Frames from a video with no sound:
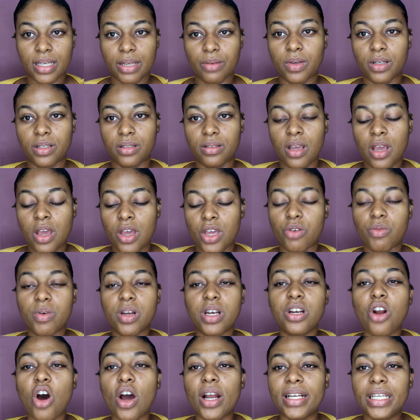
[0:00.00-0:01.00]
You
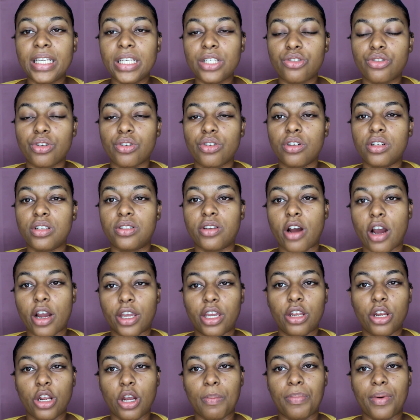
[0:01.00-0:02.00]
would not need to
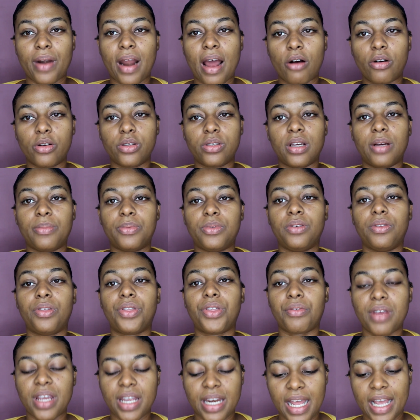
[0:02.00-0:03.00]
darken your brows up to
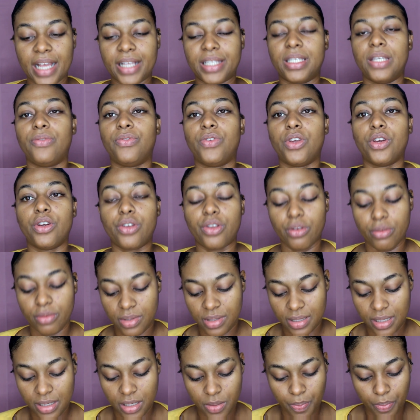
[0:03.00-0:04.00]
3 days if you
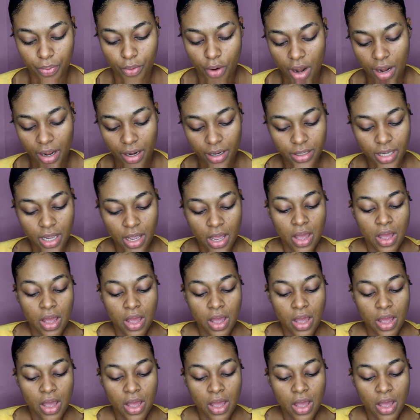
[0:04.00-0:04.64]
use this product.